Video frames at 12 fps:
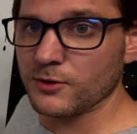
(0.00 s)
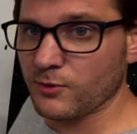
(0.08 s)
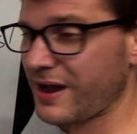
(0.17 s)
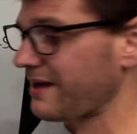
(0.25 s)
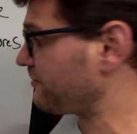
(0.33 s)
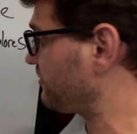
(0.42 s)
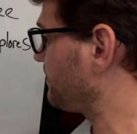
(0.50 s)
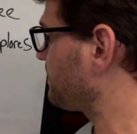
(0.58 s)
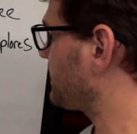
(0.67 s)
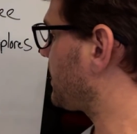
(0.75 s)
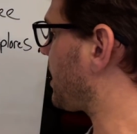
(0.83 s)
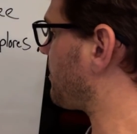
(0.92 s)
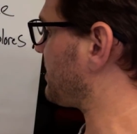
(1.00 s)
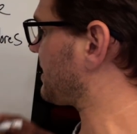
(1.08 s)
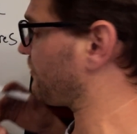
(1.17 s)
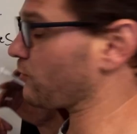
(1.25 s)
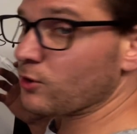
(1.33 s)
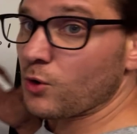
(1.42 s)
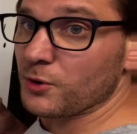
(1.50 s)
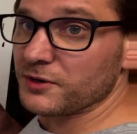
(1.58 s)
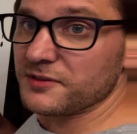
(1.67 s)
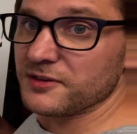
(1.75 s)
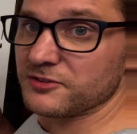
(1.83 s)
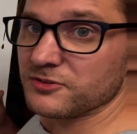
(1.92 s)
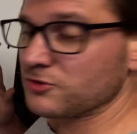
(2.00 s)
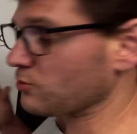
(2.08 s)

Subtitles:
graph, and I've recorded this